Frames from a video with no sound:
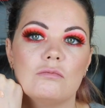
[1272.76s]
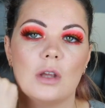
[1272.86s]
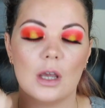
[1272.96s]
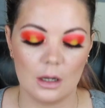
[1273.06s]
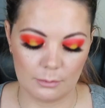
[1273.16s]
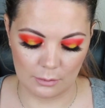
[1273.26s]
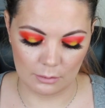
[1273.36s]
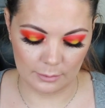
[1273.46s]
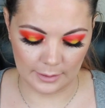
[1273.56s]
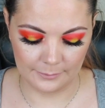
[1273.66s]
Yeah,
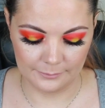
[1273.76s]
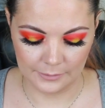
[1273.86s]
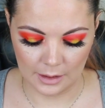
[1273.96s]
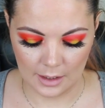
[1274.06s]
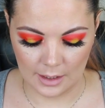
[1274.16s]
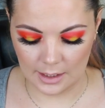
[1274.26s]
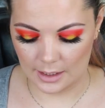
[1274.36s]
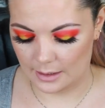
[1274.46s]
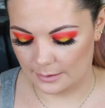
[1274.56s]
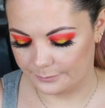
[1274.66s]
probably.
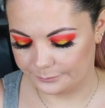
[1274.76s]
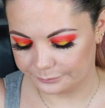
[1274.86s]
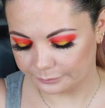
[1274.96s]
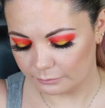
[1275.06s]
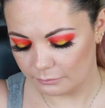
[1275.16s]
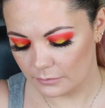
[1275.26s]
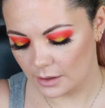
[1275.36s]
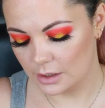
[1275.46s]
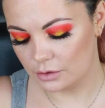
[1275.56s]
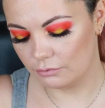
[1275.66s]
Um,
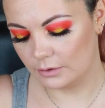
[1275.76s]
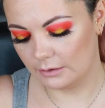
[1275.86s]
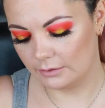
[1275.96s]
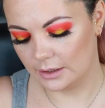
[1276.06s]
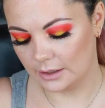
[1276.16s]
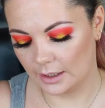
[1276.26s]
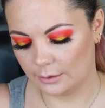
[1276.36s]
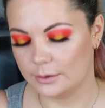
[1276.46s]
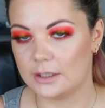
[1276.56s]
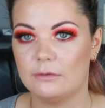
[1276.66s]
it's really, really
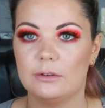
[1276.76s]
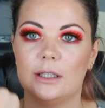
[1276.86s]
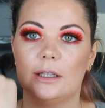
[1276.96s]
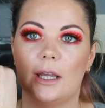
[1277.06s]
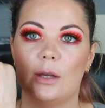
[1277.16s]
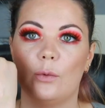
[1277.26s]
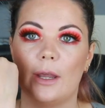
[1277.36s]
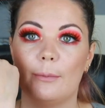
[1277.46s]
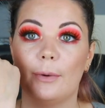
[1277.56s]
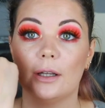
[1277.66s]
liquidy, really
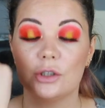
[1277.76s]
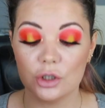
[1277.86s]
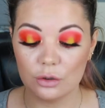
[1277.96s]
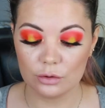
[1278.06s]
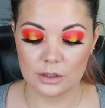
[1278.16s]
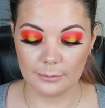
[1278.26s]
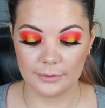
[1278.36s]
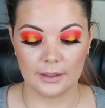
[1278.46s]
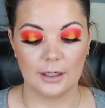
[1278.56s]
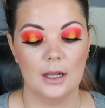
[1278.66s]
lightweight. But do you know
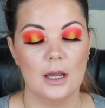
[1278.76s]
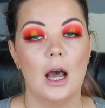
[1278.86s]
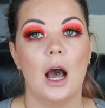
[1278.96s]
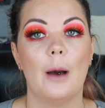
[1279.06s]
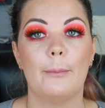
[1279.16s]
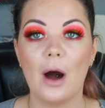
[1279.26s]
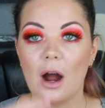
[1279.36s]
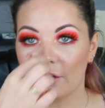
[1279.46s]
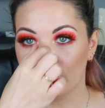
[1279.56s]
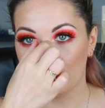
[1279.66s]
something?
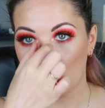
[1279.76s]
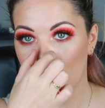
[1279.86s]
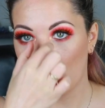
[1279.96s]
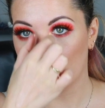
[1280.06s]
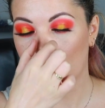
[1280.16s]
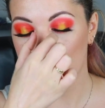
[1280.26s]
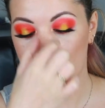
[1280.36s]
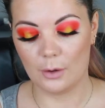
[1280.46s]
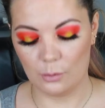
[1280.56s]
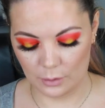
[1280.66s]
Apart from around
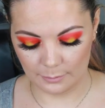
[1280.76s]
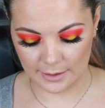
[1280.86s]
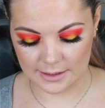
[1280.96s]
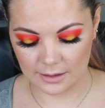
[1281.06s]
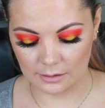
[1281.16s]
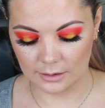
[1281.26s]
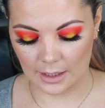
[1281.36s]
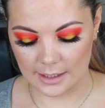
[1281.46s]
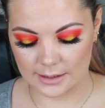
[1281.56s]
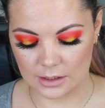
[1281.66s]
about where my
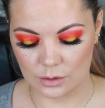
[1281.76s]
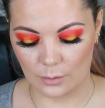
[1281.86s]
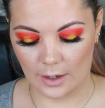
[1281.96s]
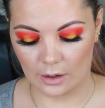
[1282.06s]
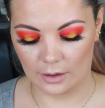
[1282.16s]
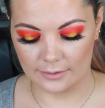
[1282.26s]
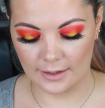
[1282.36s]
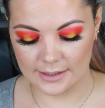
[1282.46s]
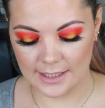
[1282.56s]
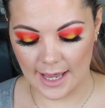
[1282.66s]
sunglasses were,
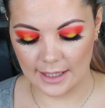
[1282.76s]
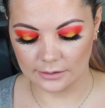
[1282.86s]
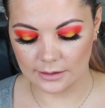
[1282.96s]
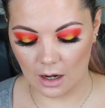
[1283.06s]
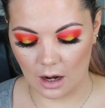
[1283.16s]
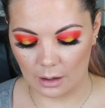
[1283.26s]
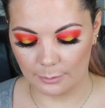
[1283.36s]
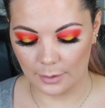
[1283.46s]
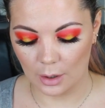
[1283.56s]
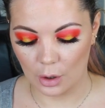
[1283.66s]
this held up